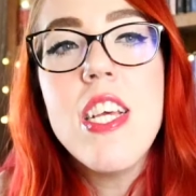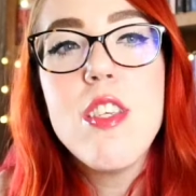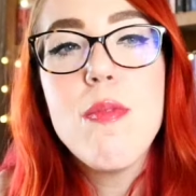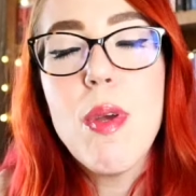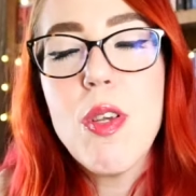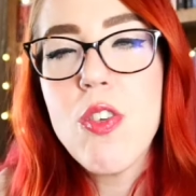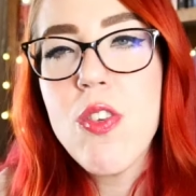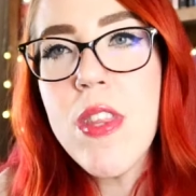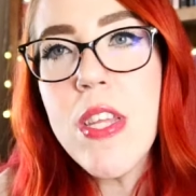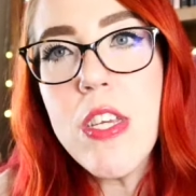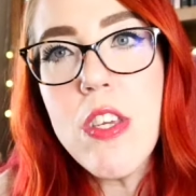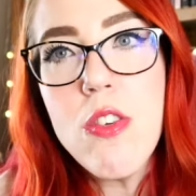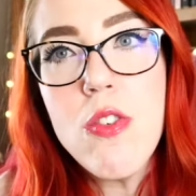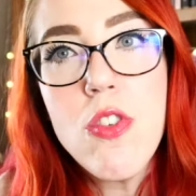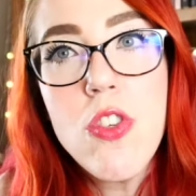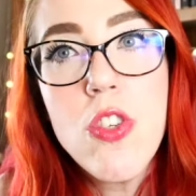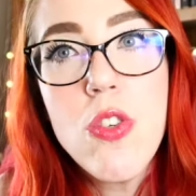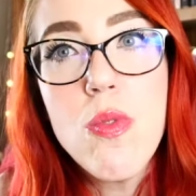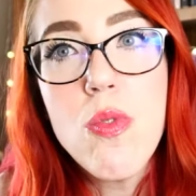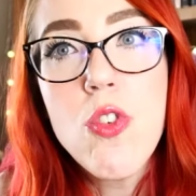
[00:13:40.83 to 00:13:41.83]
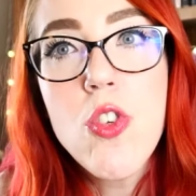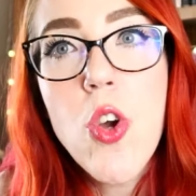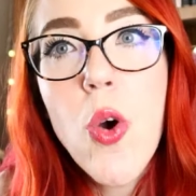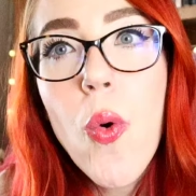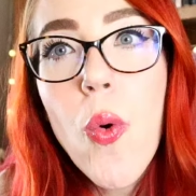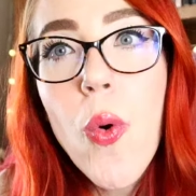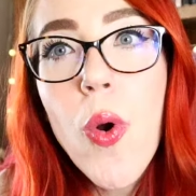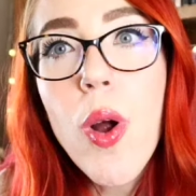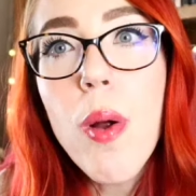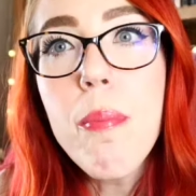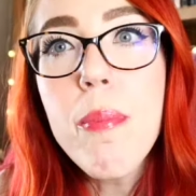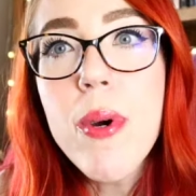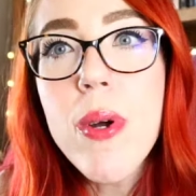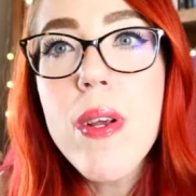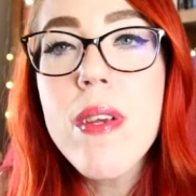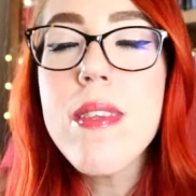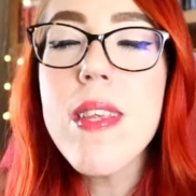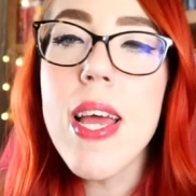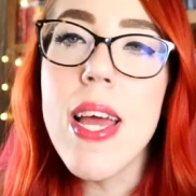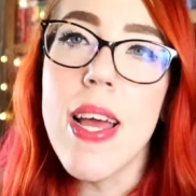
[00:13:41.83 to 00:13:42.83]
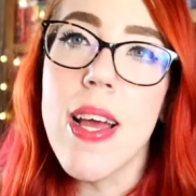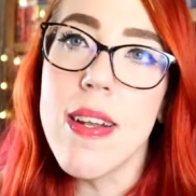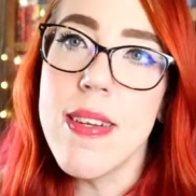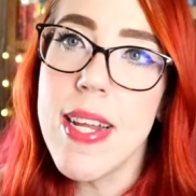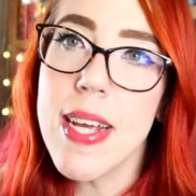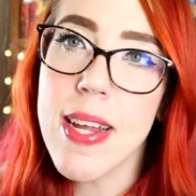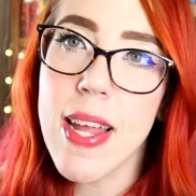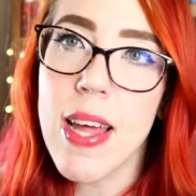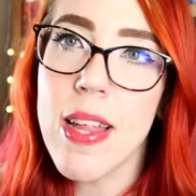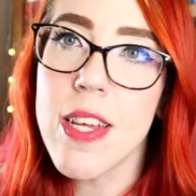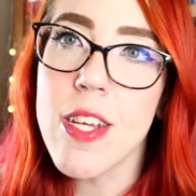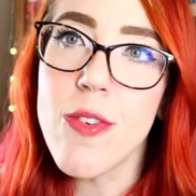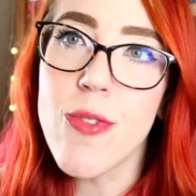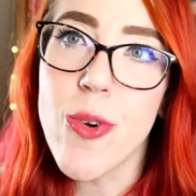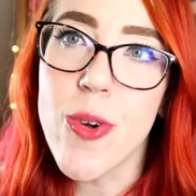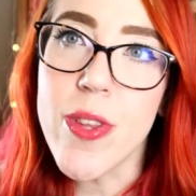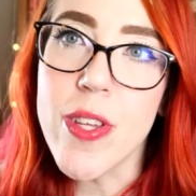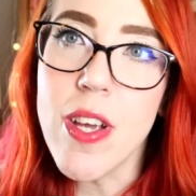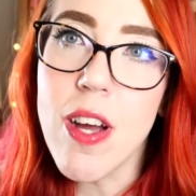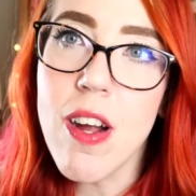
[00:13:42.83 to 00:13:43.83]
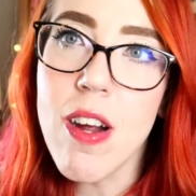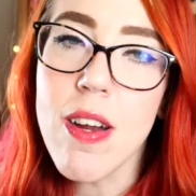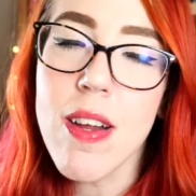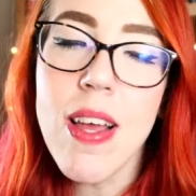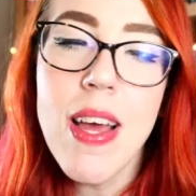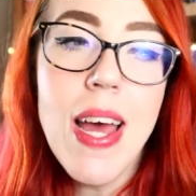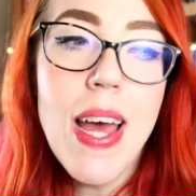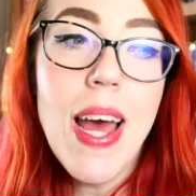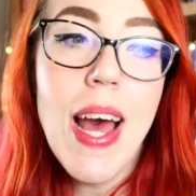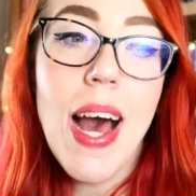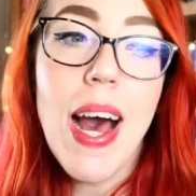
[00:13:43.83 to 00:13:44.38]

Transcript: Special thank you to Tor Books and NetGalley for the arc.